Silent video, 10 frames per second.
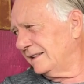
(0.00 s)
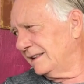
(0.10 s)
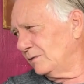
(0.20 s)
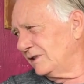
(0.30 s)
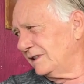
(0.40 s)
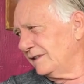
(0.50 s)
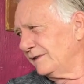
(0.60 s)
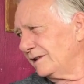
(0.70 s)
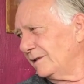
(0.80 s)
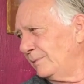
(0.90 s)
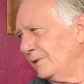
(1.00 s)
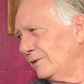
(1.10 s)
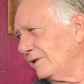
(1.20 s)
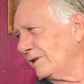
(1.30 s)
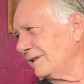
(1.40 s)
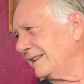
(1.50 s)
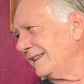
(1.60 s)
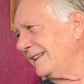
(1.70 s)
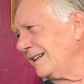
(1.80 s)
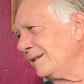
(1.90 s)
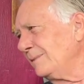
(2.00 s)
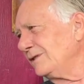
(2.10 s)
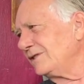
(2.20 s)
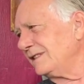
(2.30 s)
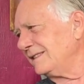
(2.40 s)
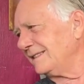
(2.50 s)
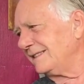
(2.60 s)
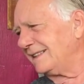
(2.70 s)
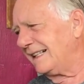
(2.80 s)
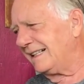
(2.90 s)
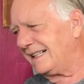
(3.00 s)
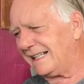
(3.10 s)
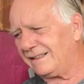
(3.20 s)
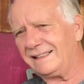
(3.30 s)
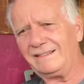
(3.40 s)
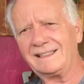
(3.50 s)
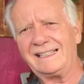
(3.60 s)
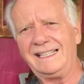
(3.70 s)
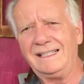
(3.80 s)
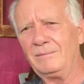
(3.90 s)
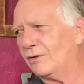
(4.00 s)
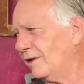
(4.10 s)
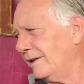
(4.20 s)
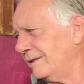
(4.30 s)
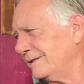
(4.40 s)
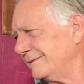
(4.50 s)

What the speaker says: it was a different computer, and now I'm using, I don't have a keyboard.